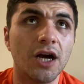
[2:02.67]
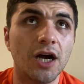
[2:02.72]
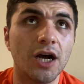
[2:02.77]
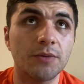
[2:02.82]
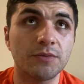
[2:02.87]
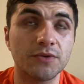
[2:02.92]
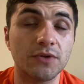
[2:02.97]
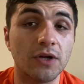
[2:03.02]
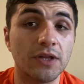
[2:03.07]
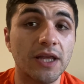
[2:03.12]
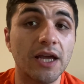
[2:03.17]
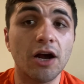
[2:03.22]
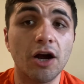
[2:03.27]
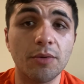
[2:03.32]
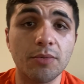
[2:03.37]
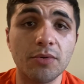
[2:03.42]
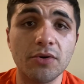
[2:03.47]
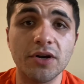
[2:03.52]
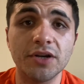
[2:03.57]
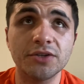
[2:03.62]
So that
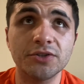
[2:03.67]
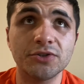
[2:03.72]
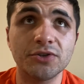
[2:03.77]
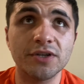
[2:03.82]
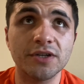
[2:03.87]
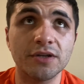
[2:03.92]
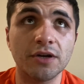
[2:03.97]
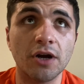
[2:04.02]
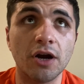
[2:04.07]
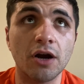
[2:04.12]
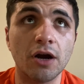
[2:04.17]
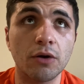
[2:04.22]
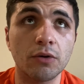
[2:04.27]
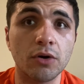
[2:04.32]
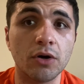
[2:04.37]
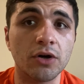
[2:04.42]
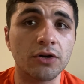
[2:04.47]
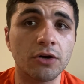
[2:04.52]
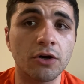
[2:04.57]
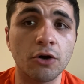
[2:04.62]
Hubbard injury, I would
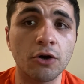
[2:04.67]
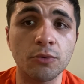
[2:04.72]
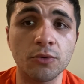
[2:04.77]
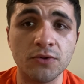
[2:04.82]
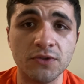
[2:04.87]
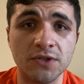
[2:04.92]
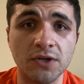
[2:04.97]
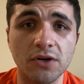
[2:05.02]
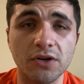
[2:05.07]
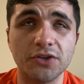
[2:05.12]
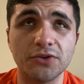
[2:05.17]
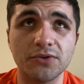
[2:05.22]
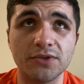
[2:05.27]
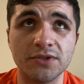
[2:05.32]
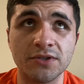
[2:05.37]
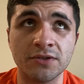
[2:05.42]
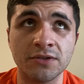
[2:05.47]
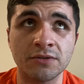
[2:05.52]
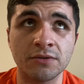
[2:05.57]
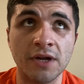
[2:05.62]
almost argue is